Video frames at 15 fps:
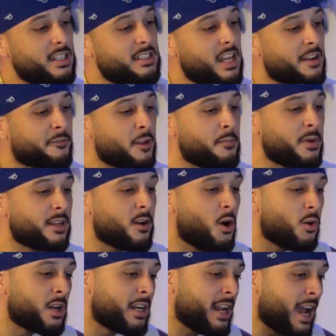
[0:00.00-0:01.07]
He's definitely been
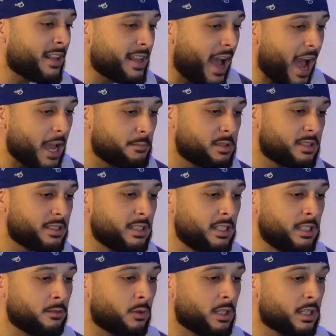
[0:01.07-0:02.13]
holding down the hype
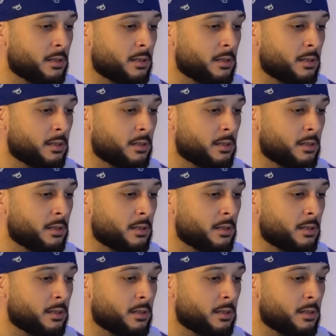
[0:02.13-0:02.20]
scene when